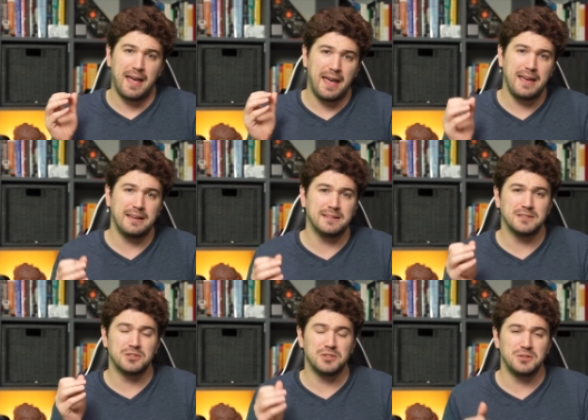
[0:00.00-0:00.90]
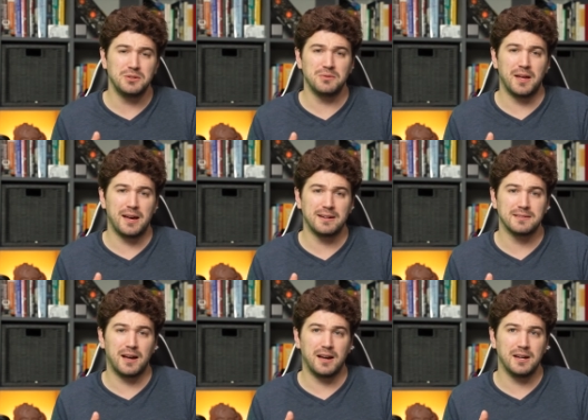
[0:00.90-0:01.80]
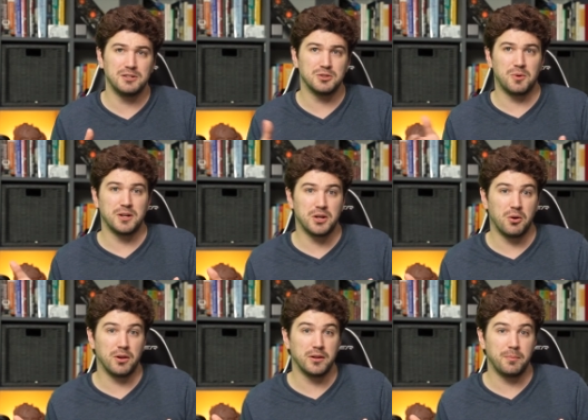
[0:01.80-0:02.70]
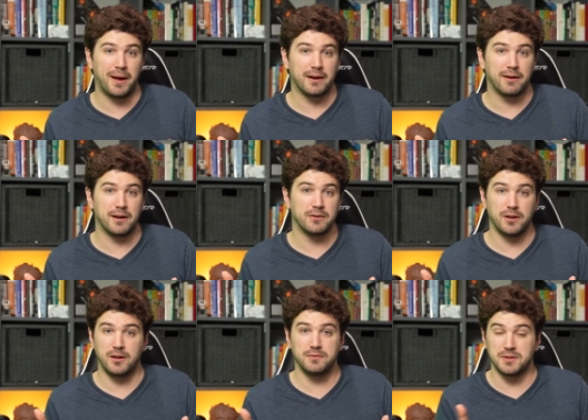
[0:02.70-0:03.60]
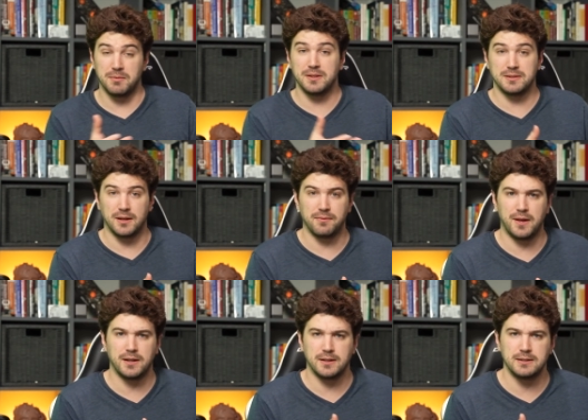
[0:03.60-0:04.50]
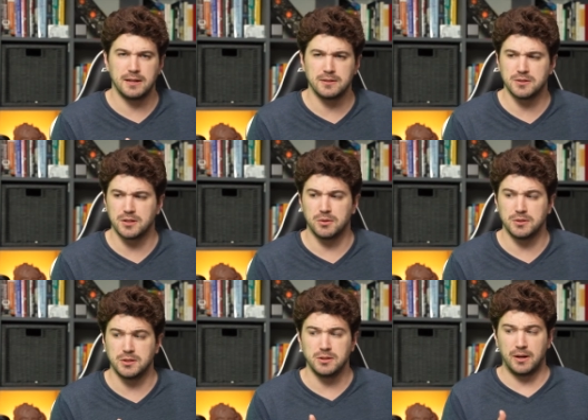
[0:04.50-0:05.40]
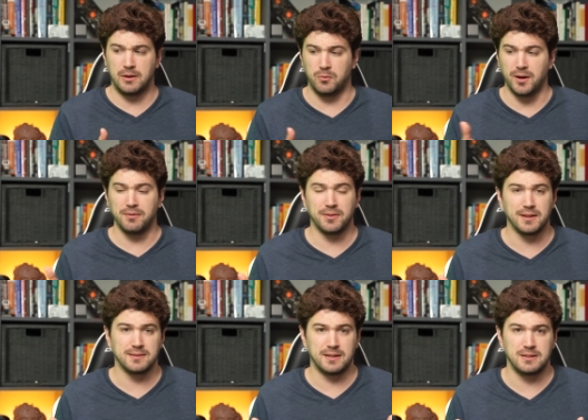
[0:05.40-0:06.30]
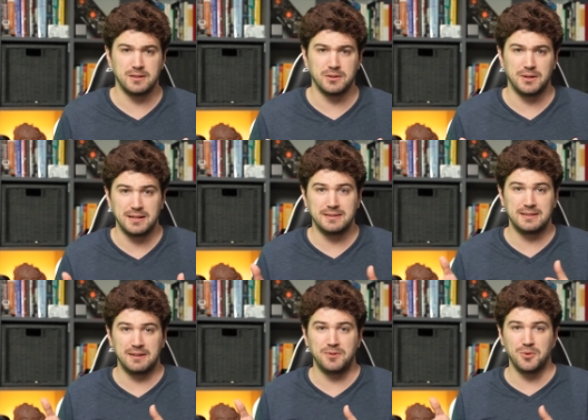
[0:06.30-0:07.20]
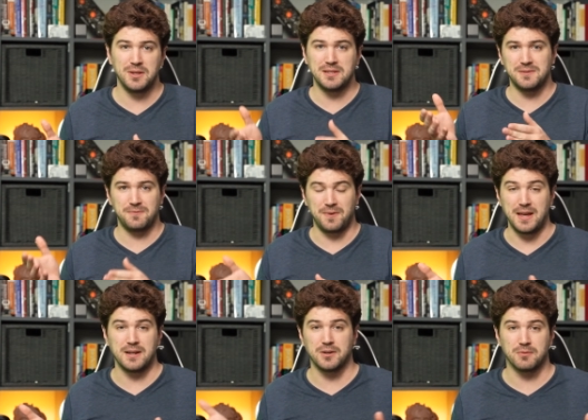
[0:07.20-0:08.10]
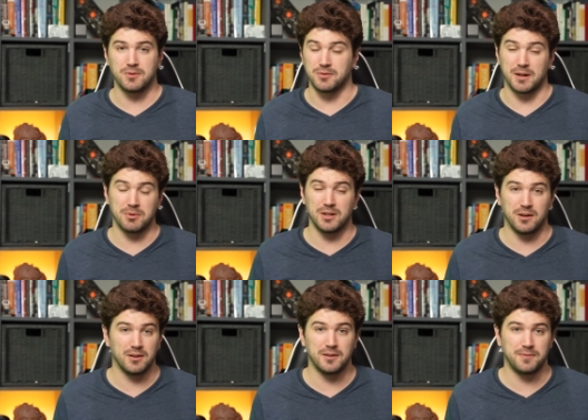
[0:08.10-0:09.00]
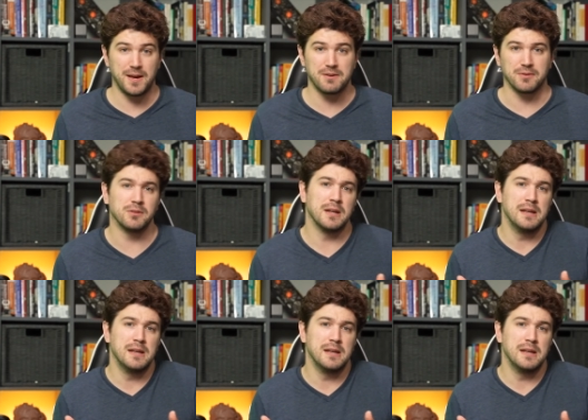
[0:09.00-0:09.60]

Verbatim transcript: And to do that, I just wanted to go a little background of some of the stuff that containers are going to do. And one of the things they do is give you this fake root. I'm going to call it a fake root.